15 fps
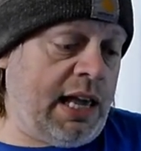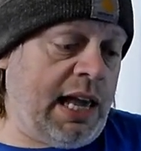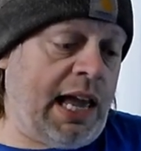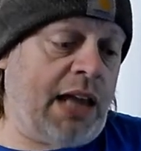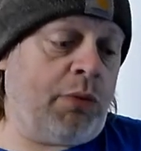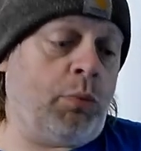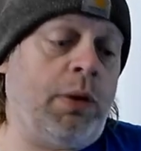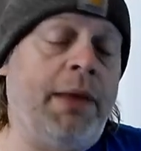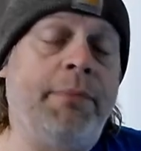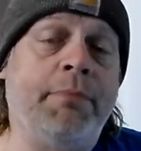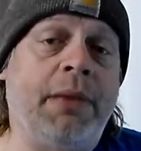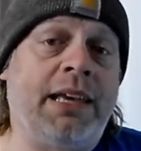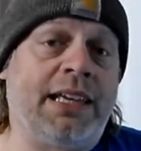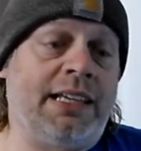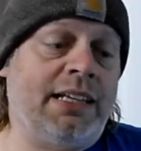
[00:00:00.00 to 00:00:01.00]
And we
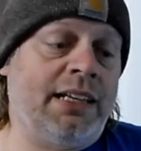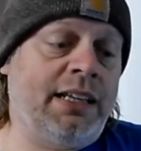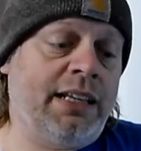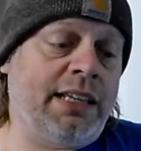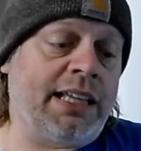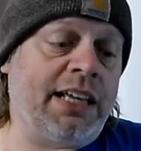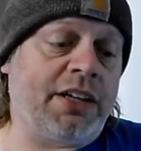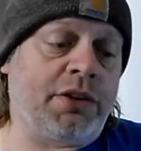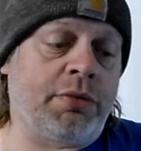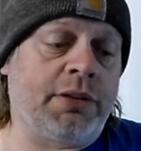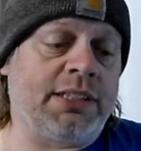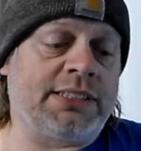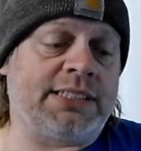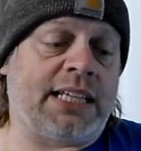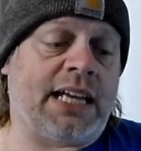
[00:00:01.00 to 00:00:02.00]
men get
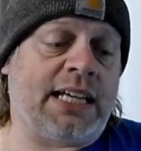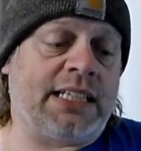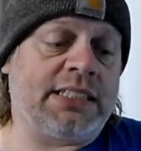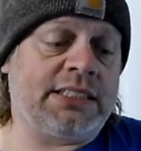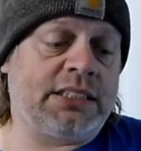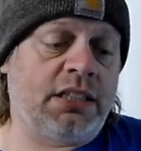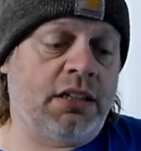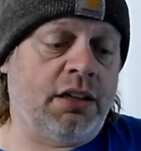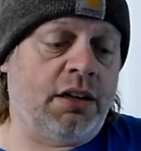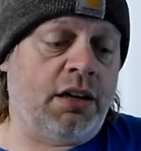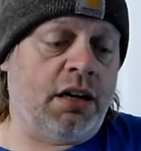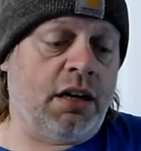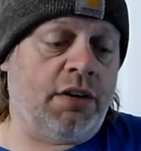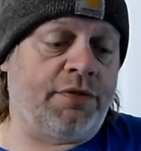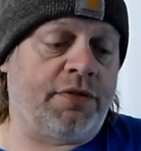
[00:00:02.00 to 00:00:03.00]
criticized
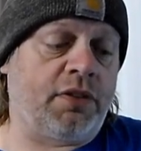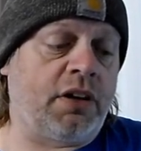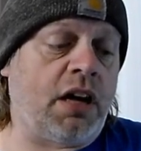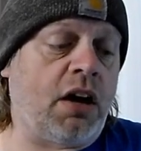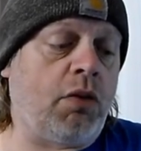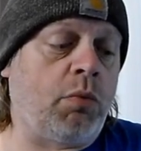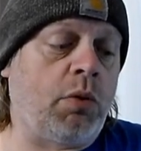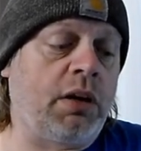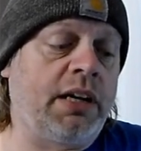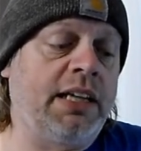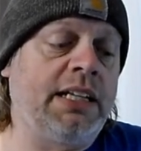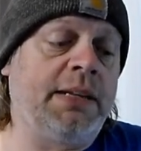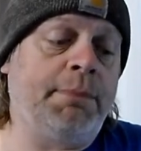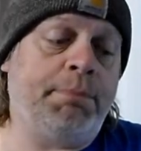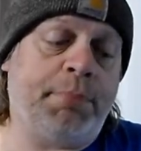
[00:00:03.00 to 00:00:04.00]
for not
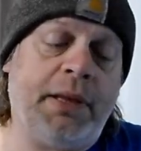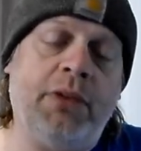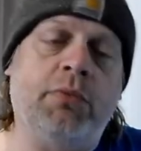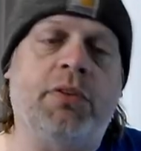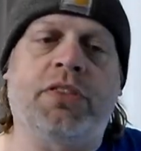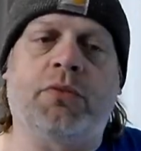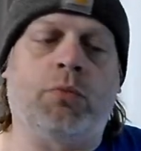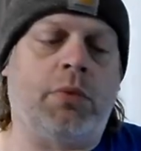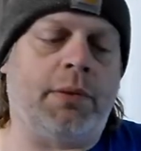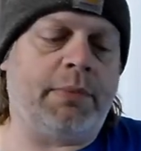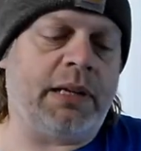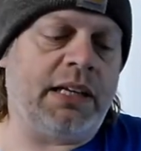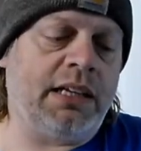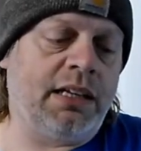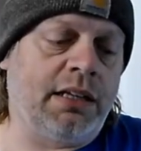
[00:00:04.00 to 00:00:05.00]
wanting to be with a
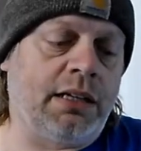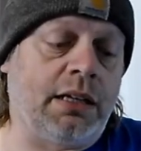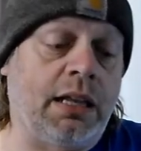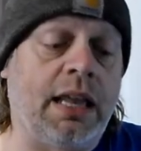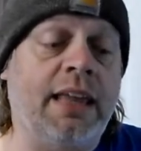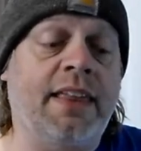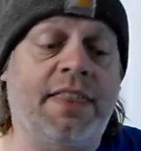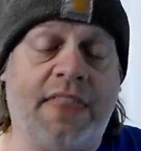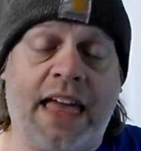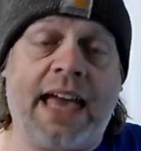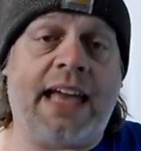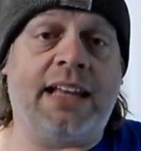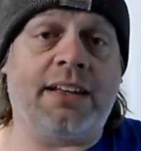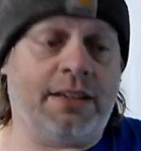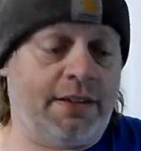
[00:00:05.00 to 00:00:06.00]
woman like that.